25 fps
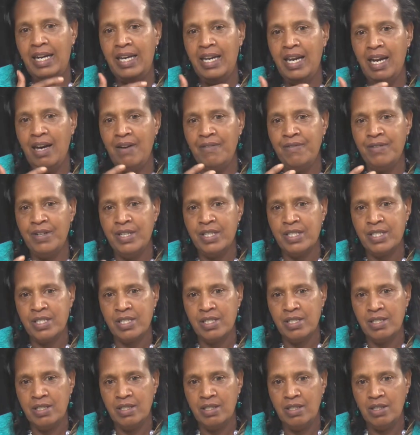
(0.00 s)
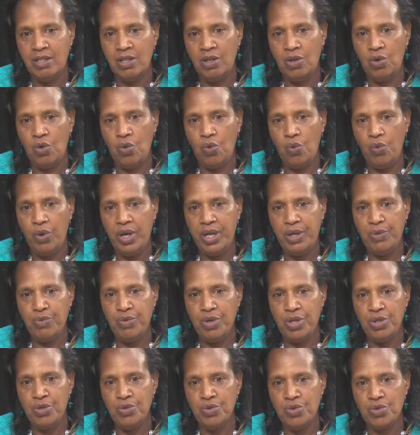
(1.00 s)
love it when we
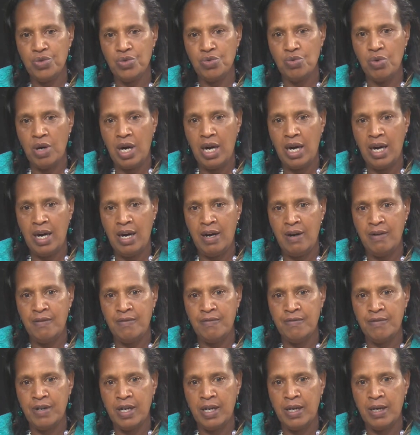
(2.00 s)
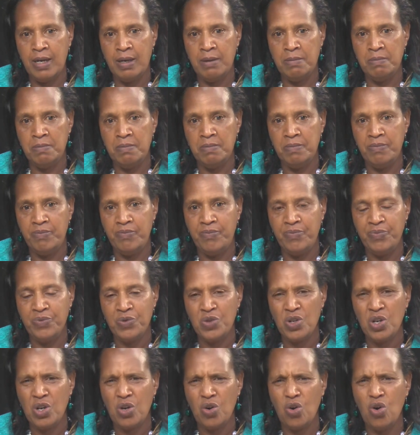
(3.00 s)
used to have
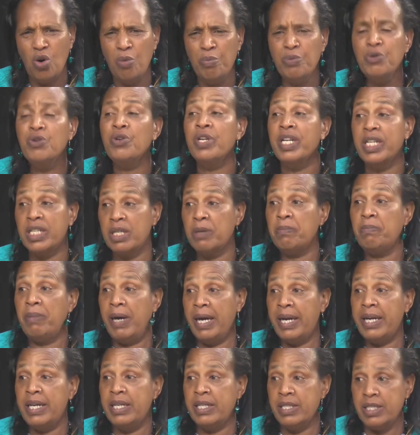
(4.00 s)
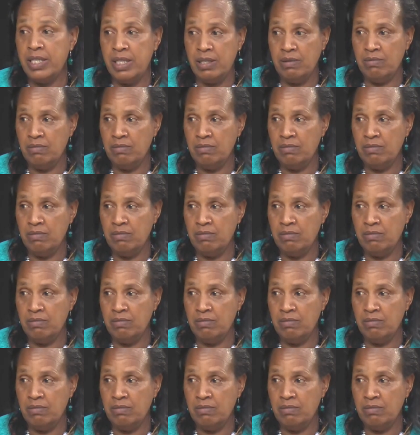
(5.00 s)
community parenting.